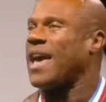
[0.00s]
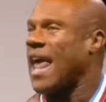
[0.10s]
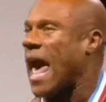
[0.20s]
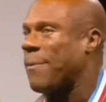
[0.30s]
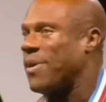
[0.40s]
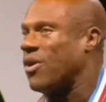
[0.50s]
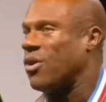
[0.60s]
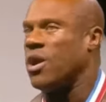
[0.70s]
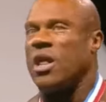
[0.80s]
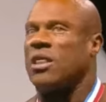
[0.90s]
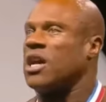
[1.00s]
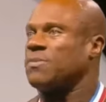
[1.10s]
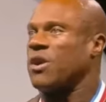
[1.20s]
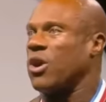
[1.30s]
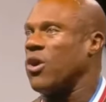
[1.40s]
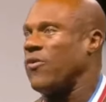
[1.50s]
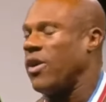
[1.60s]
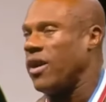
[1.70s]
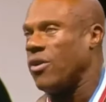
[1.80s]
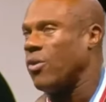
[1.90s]
happened or lost my
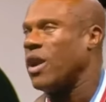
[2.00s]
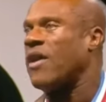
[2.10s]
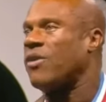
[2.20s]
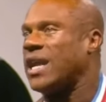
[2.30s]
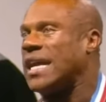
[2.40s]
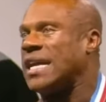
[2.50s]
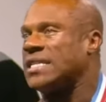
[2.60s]
girlfriend or whatever it is.